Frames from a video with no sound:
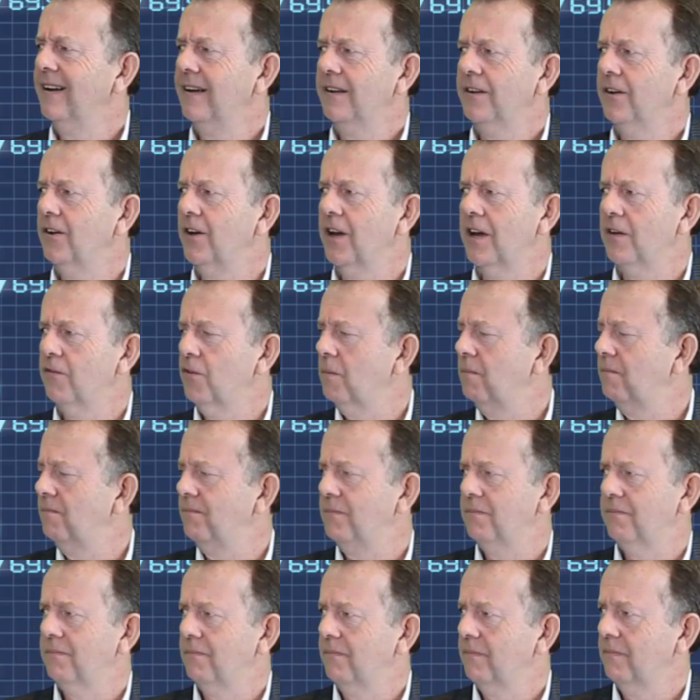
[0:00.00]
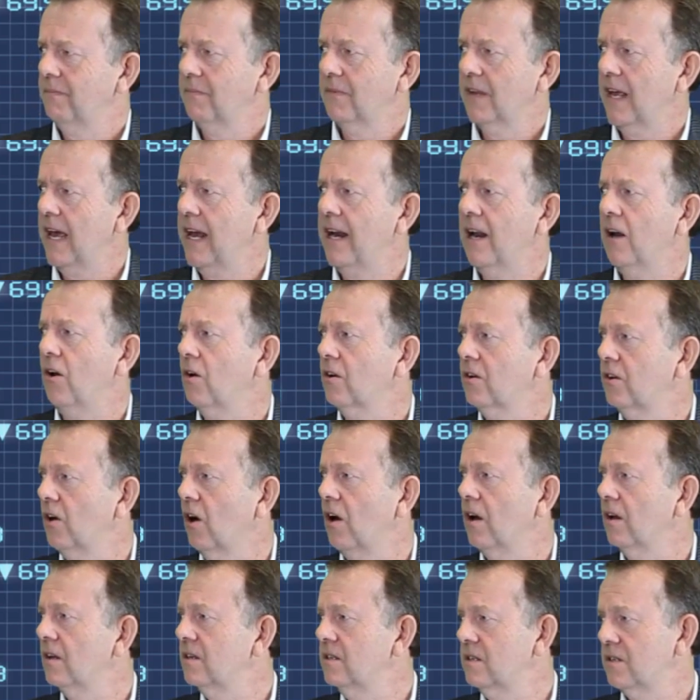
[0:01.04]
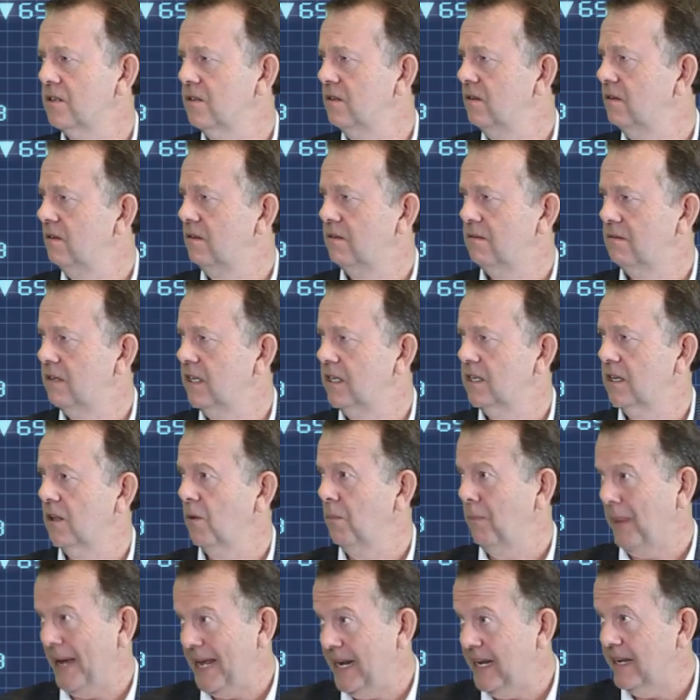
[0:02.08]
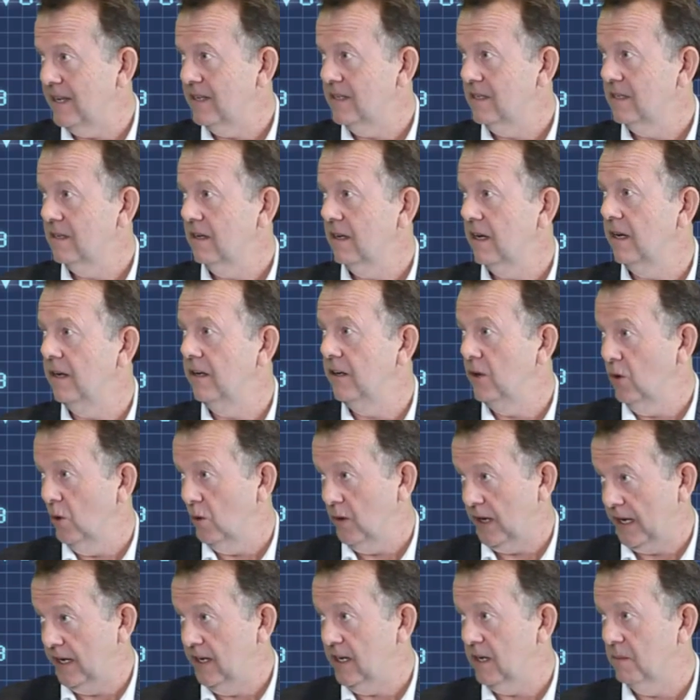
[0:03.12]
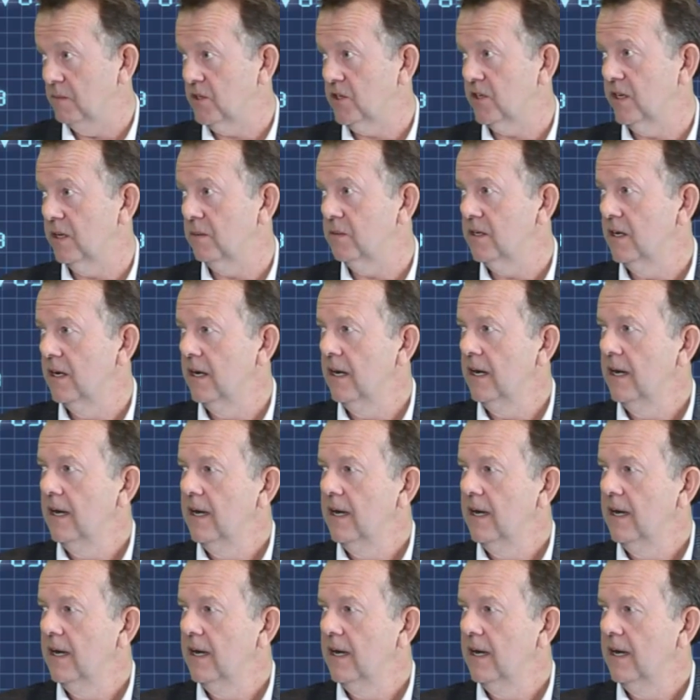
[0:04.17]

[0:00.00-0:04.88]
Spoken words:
you're going from analog dollars to digital pennies in your income streams.